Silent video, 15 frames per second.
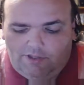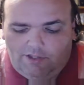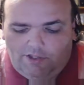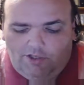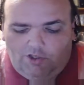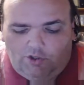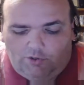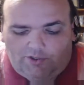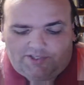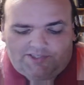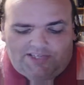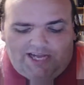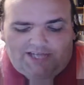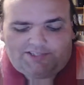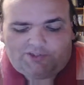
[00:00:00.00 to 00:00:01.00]
who does
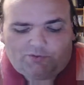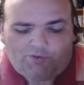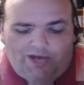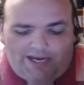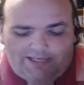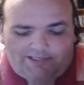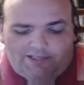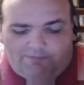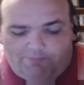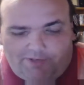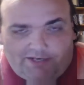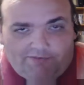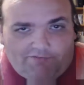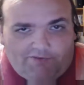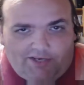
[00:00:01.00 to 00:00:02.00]
not directly
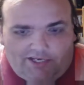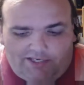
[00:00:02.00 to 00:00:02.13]
benefit